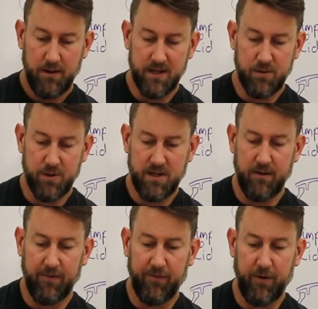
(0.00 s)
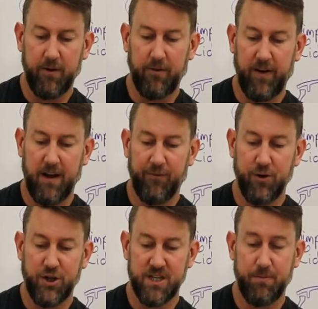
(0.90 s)
This will set in front of the fan for
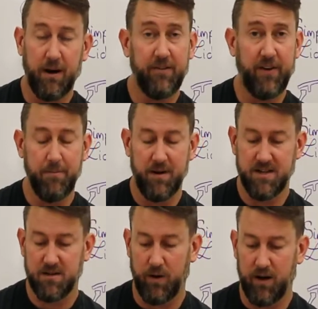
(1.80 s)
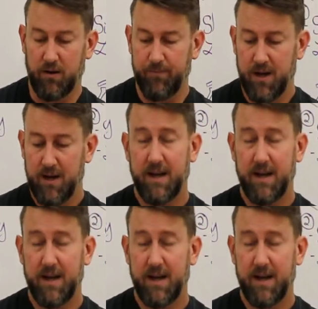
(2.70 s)
just about 5 minutes as well.